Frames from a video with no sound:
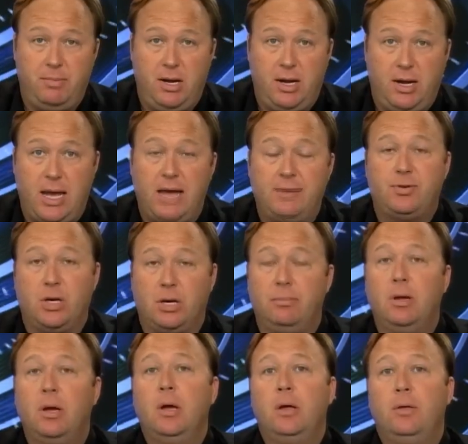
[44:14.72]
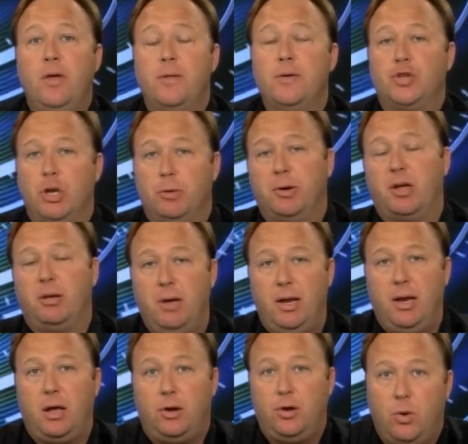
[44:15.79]
committee gives them, then the super
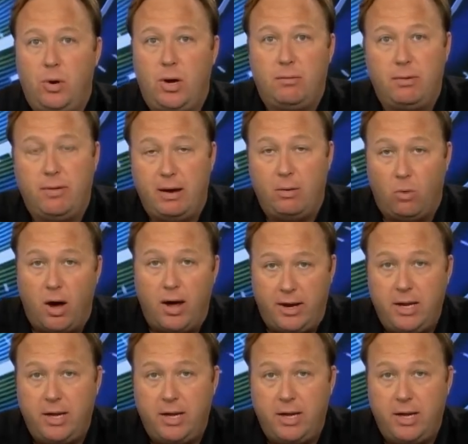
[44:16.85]
committee can do whatever they want.